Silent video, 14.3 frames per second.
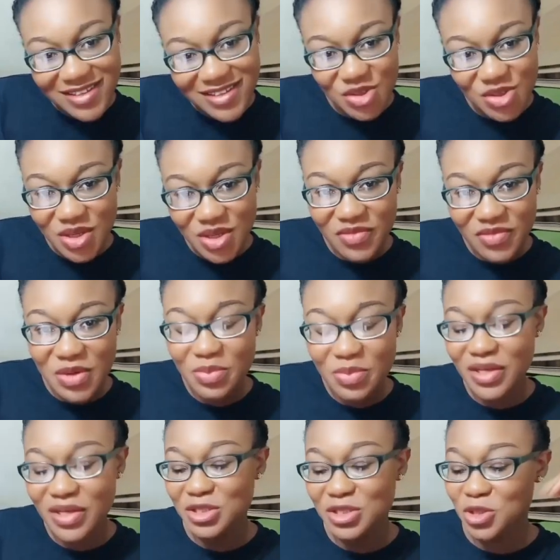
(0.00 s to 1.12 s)
to the
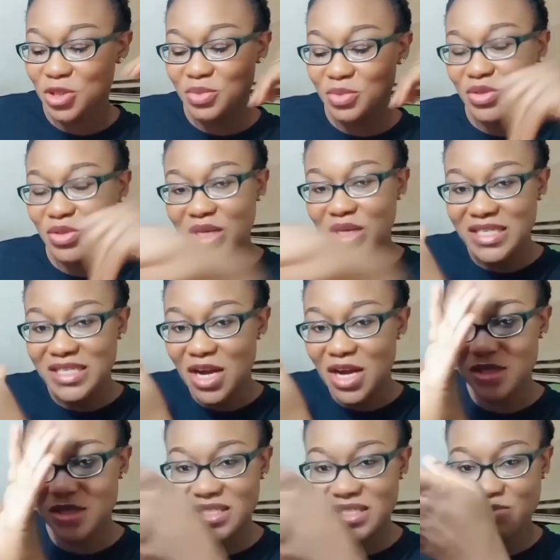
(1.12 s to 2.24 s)
fallopian tube. So it helps
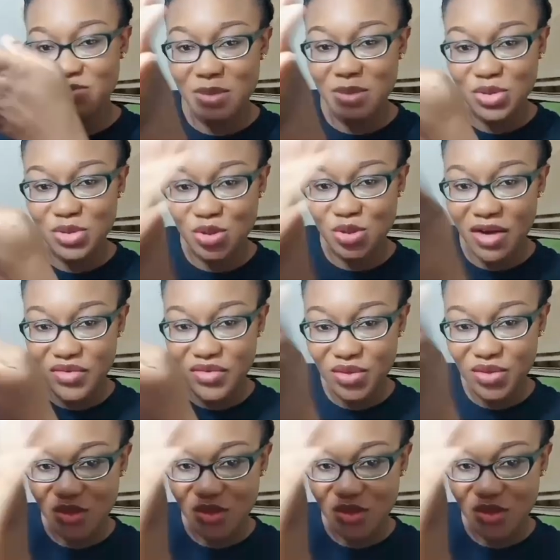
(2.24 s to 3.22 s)
the sperm to travel